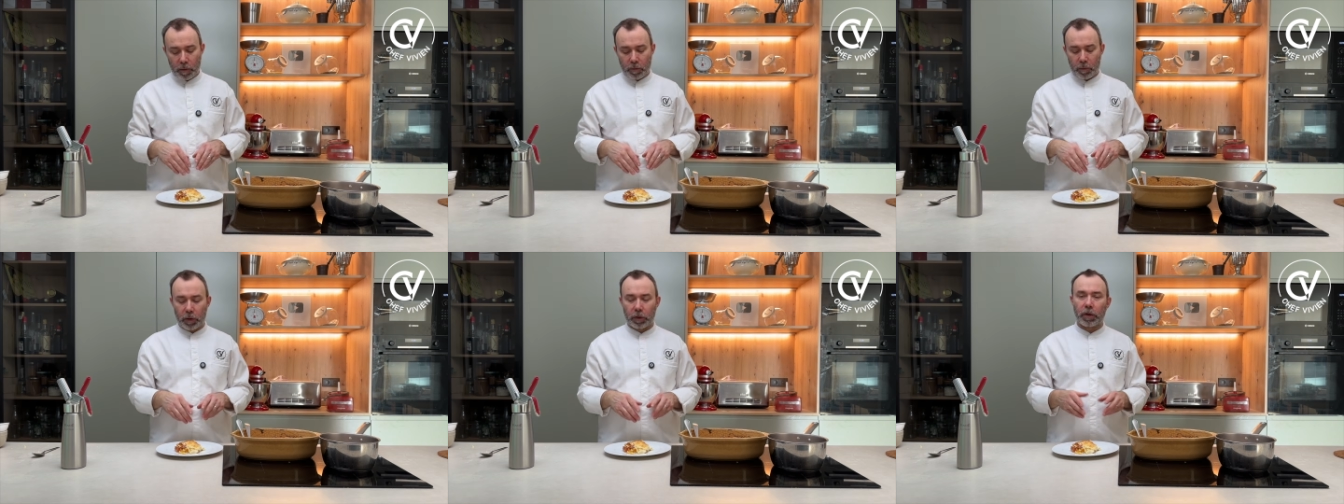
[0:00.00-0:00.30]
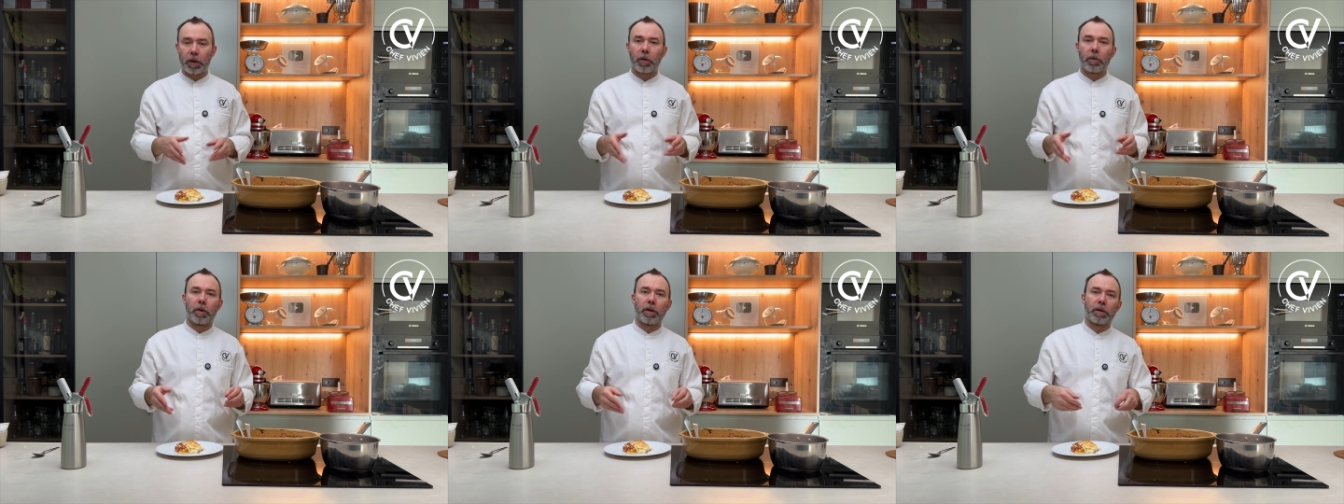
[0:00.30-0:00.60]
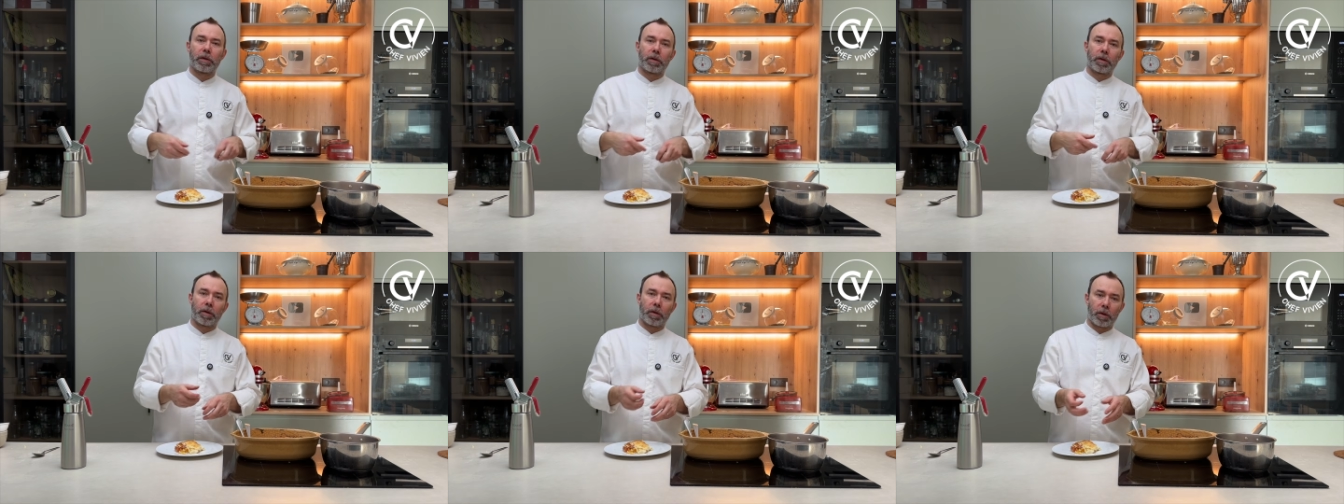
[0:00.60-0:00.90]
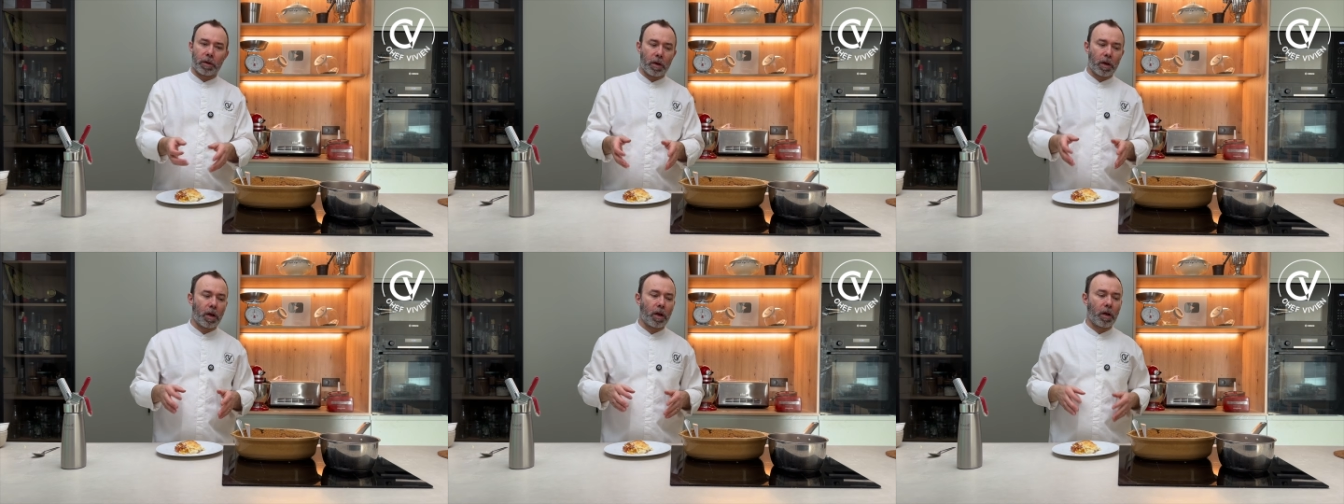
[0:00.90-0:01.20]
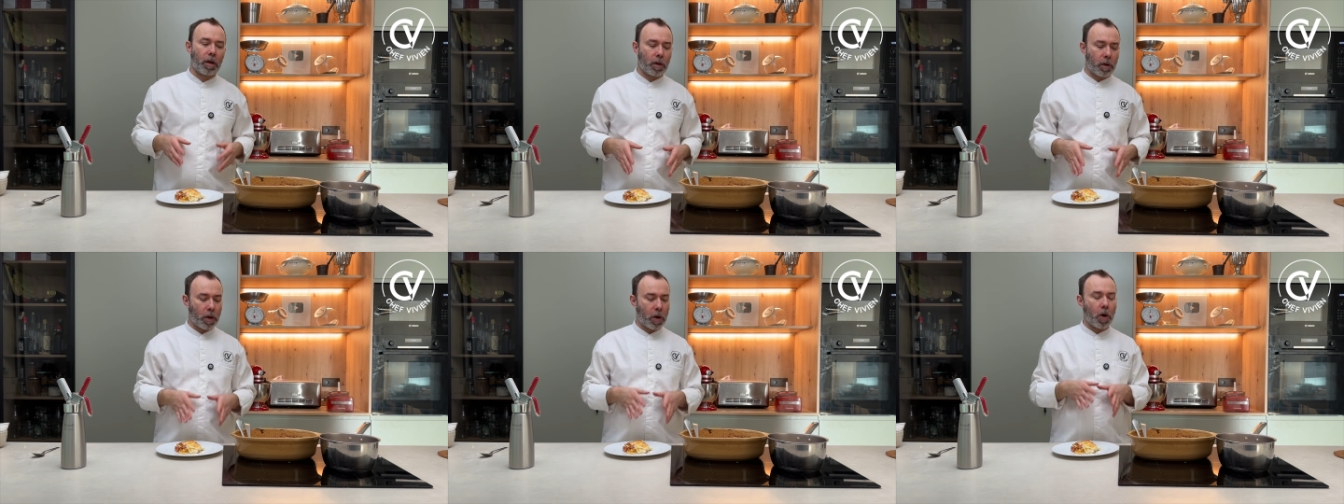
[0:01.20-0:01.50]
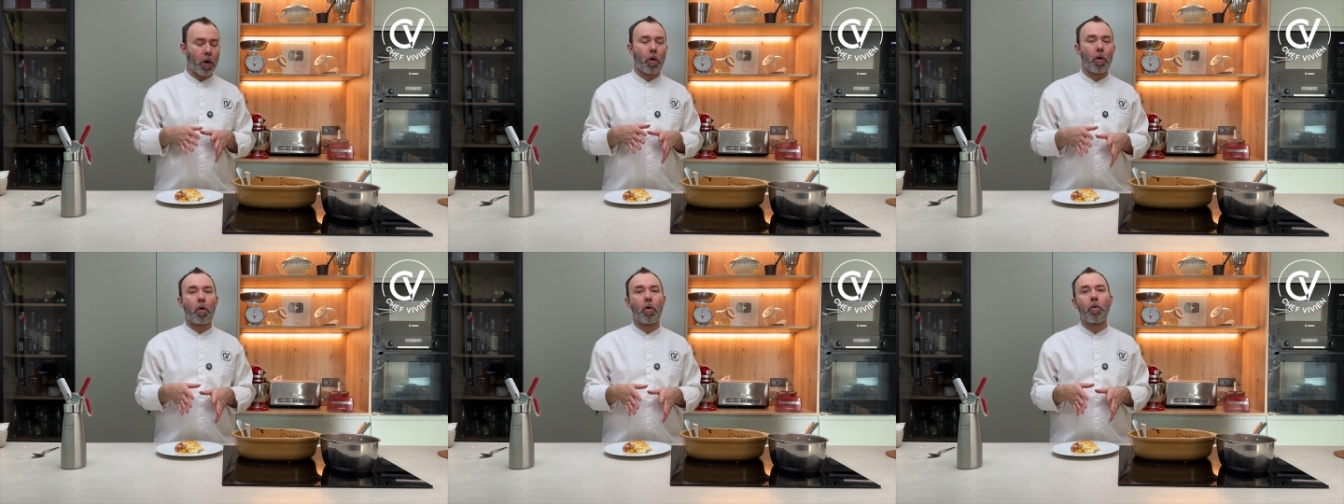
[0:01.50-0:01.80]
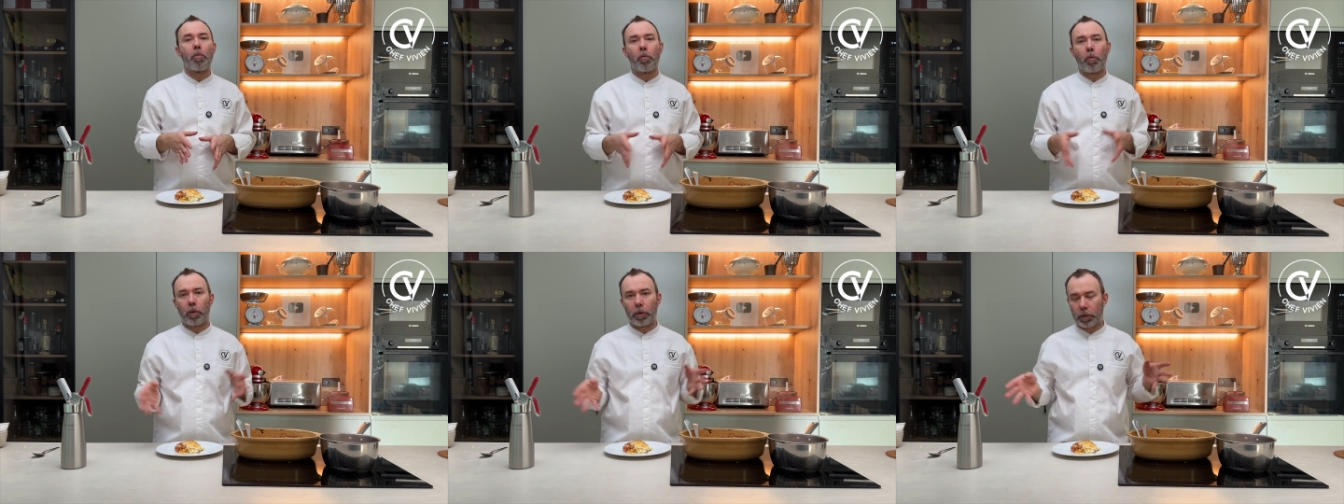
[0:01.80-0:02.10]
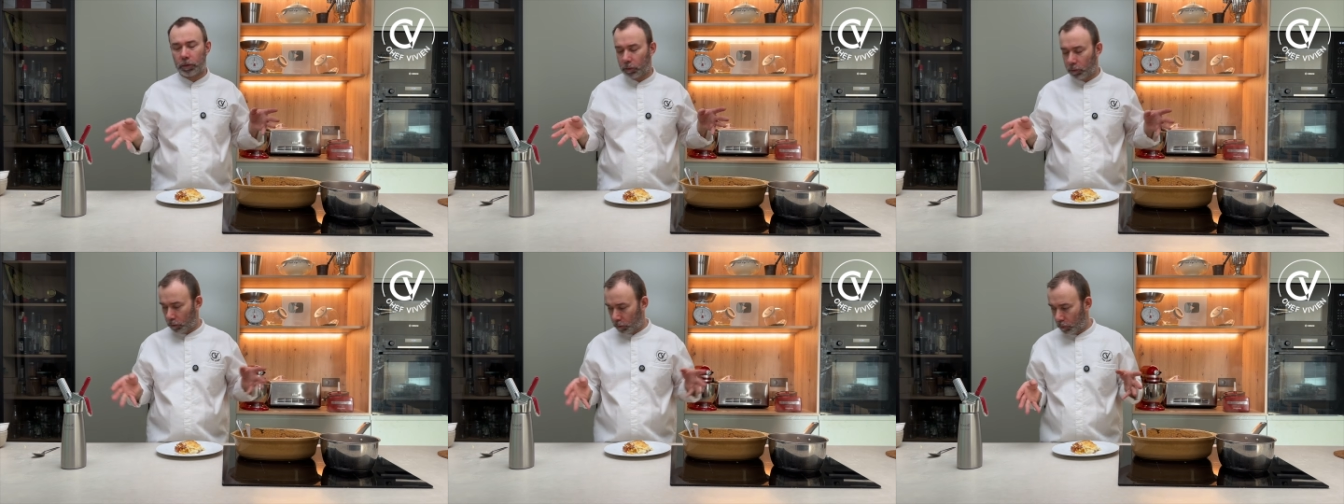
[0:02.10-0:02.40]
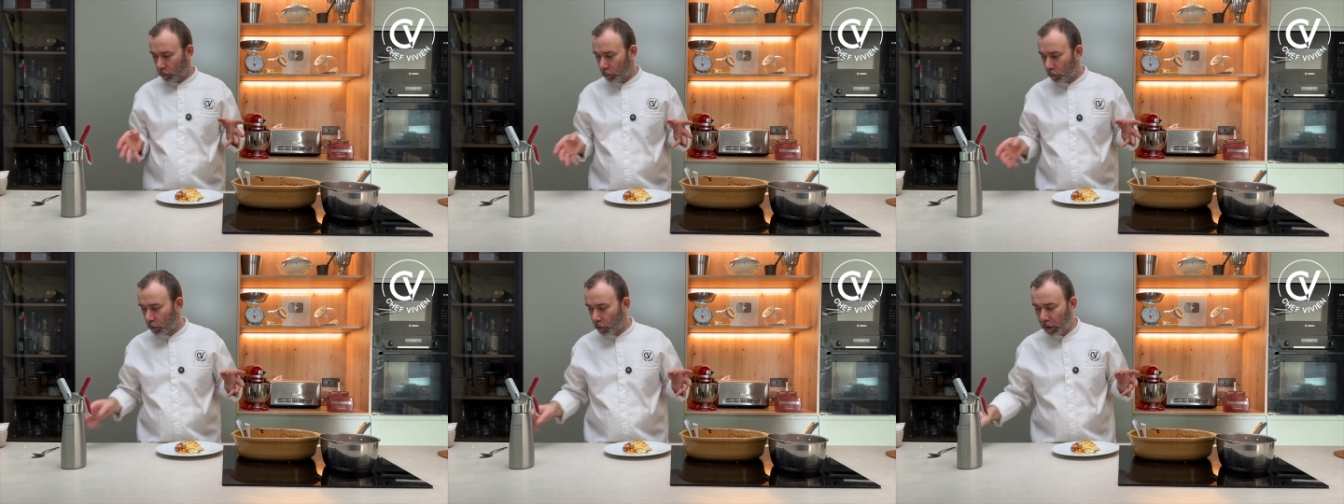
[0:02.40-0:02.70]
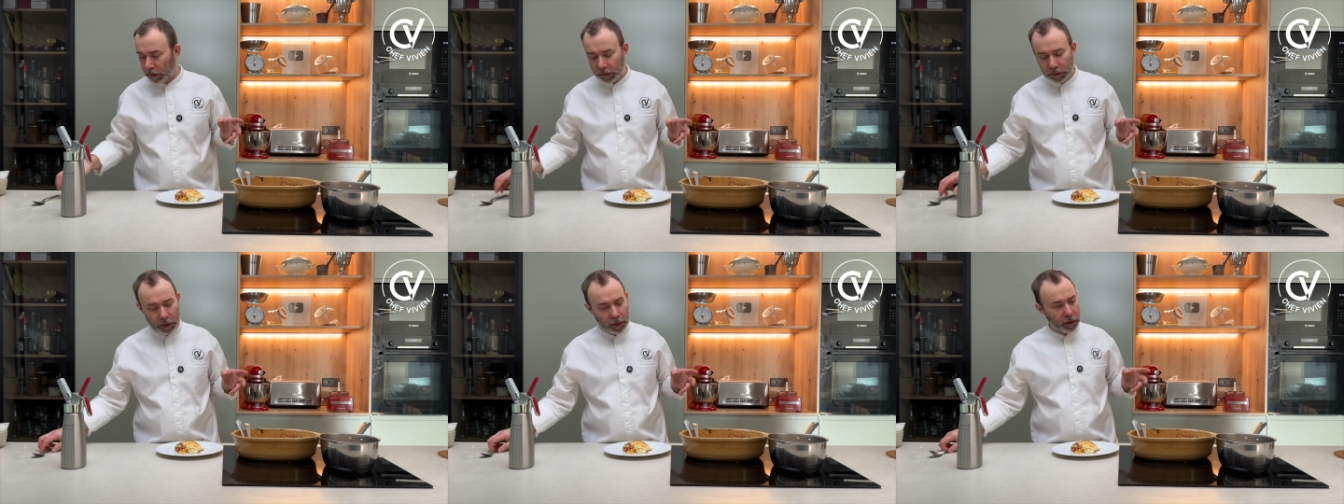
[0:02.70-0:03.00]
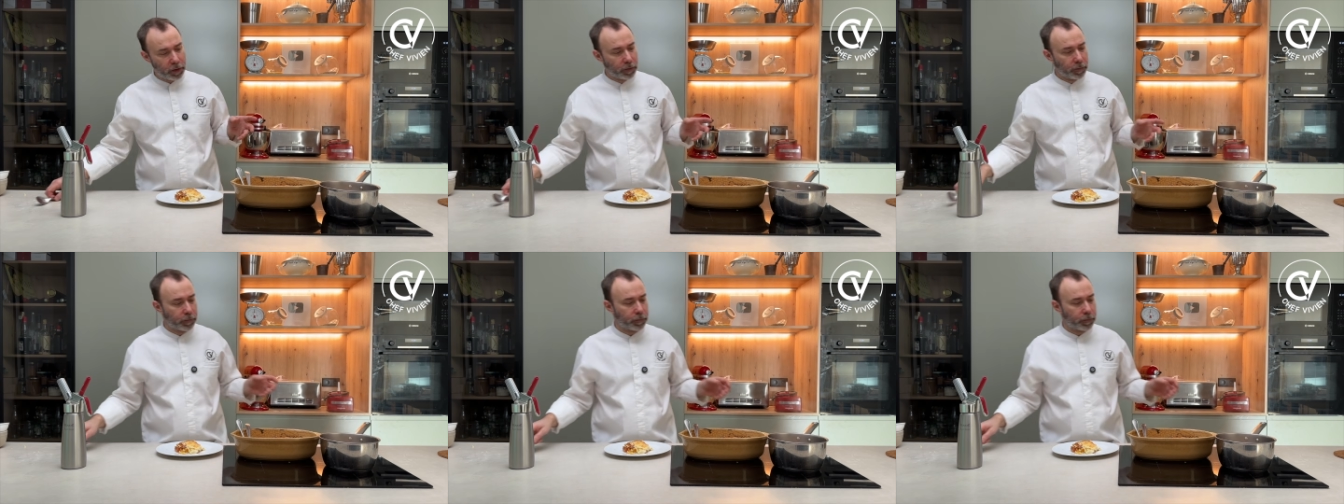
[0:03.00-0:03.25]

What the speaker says: But here is home dressing,